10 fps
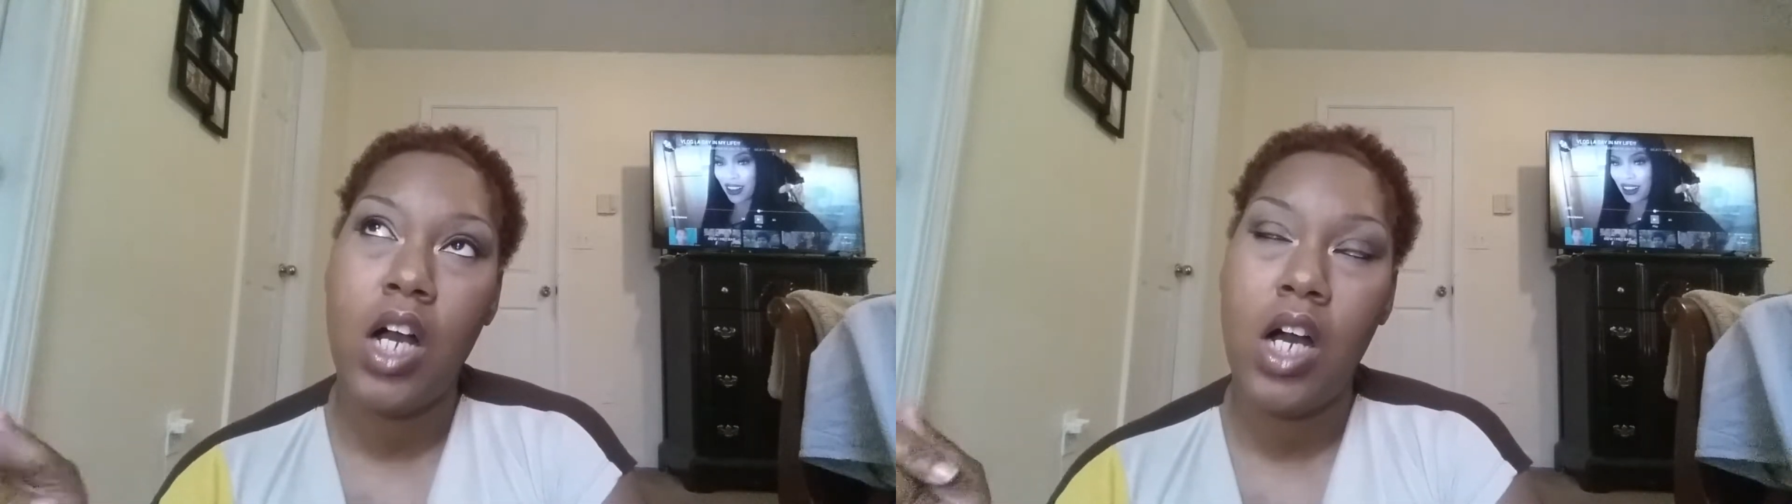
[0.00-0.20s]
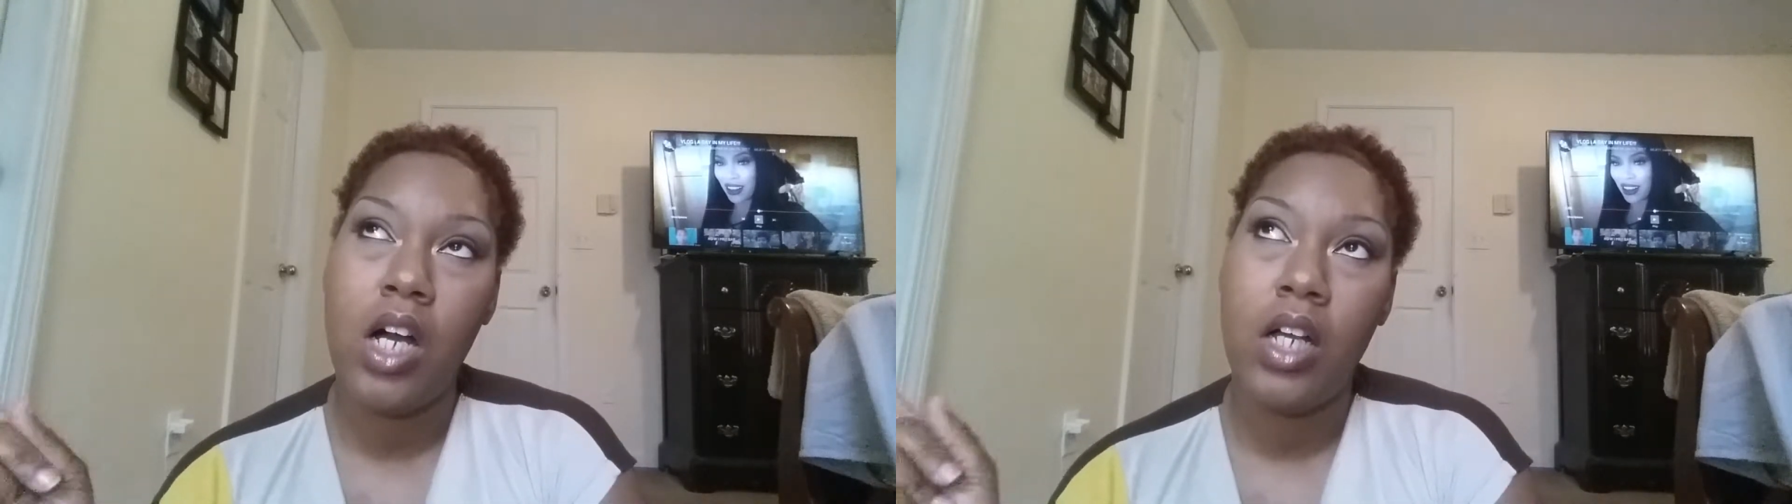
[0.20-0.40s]

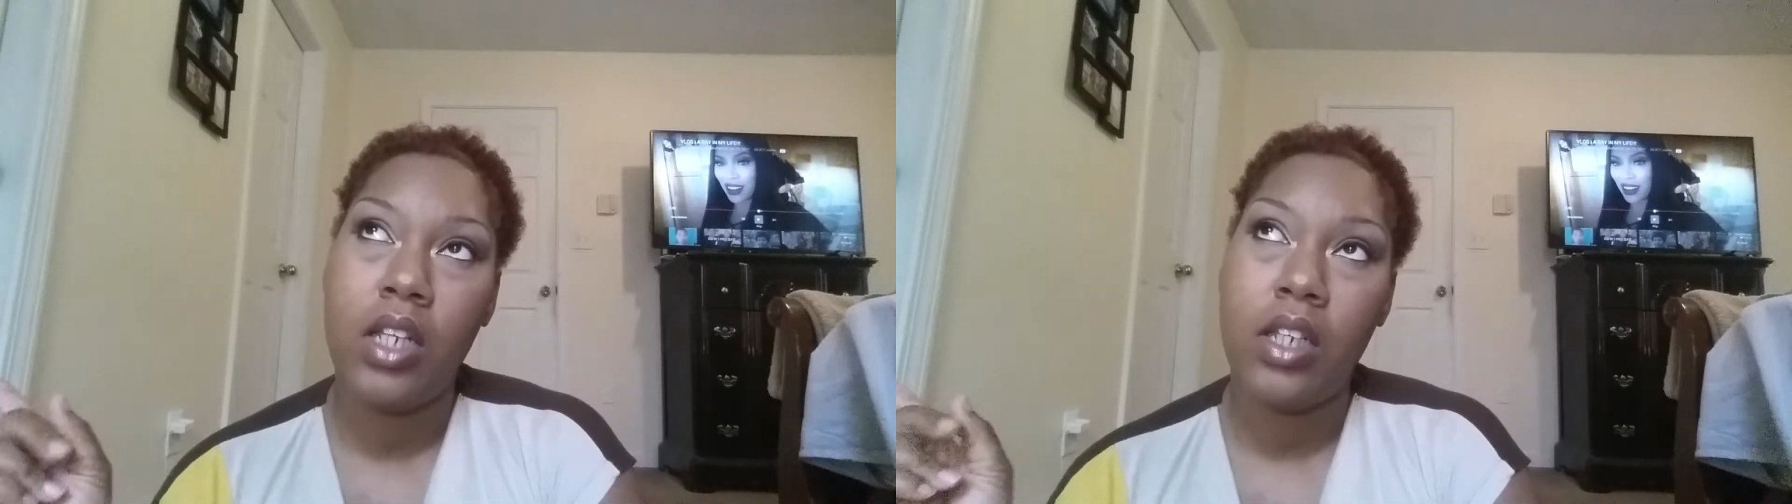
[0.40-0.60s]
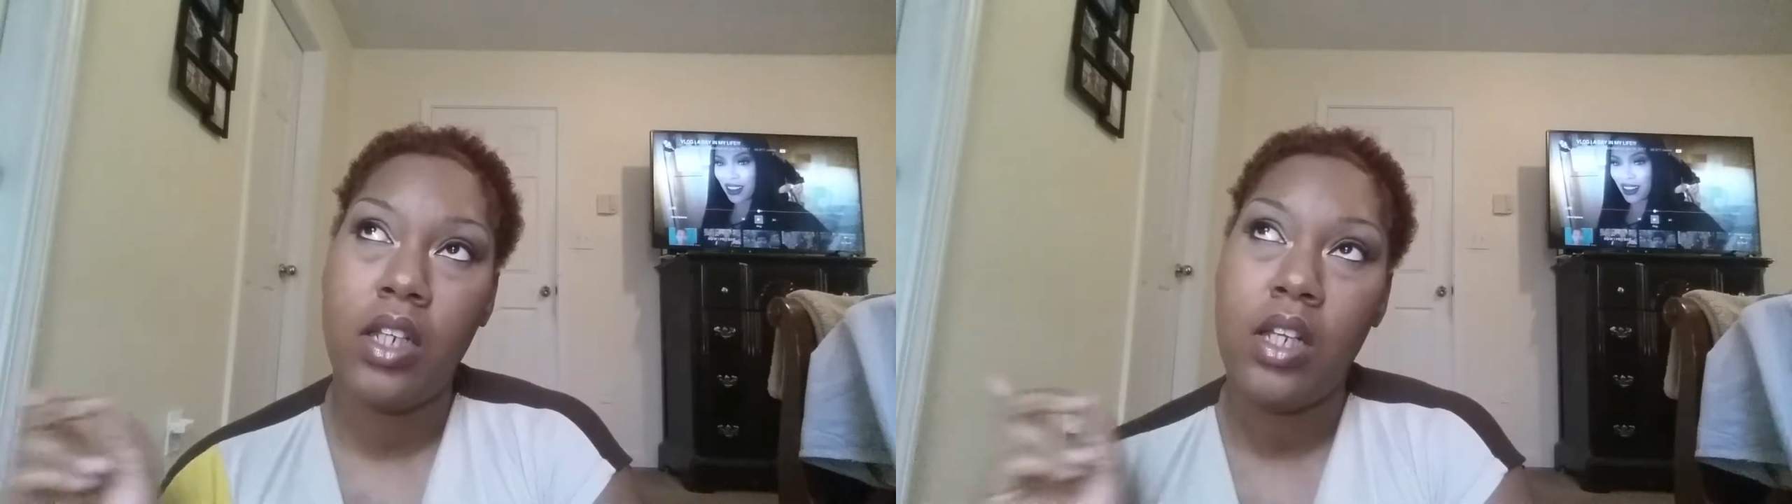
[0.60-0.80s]

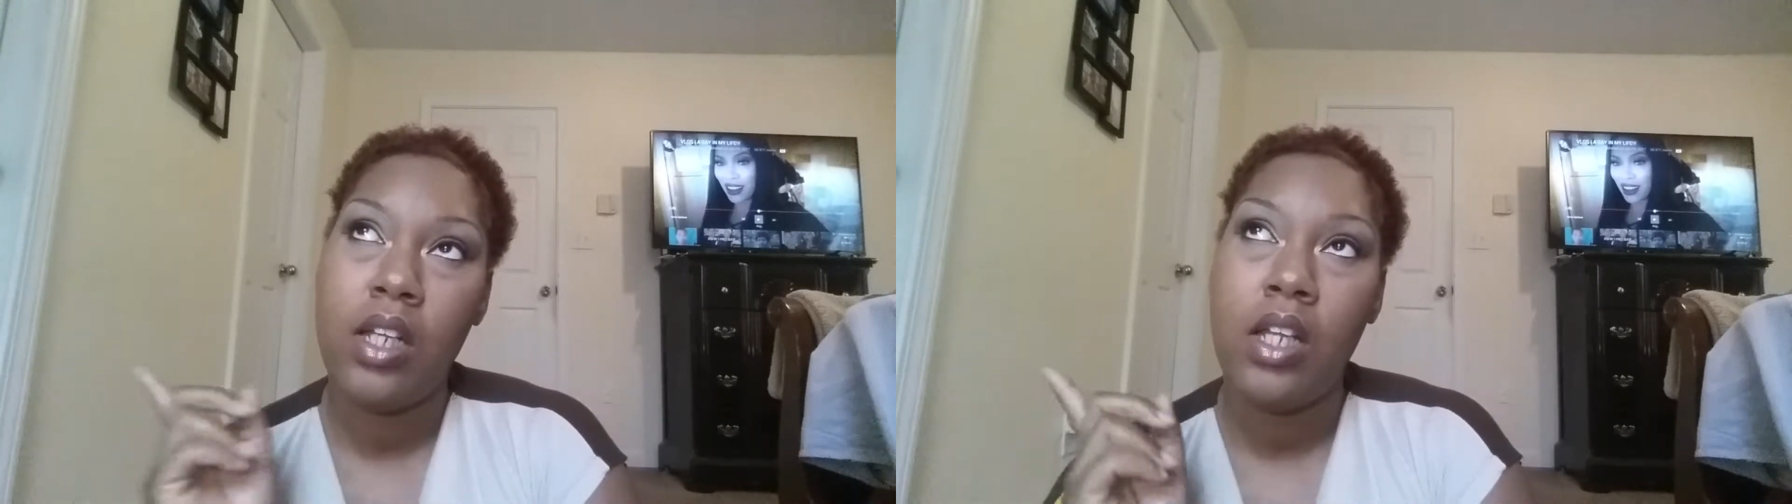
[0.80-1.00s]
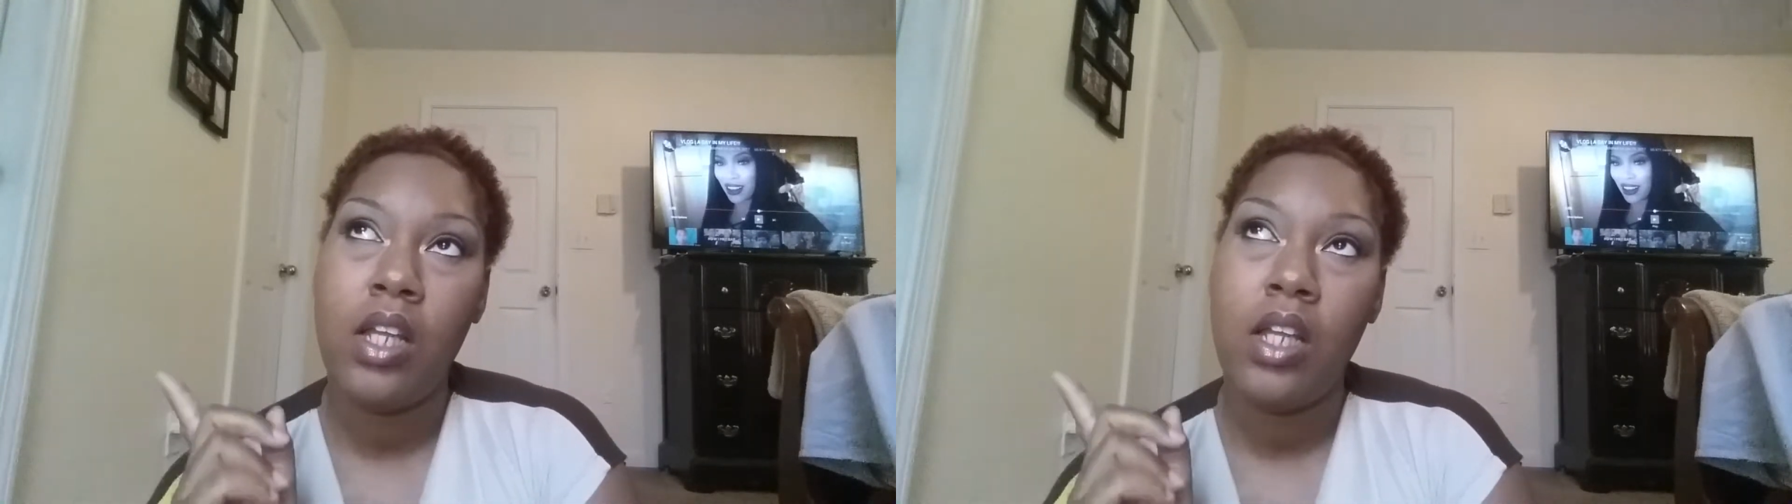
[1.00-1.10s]
on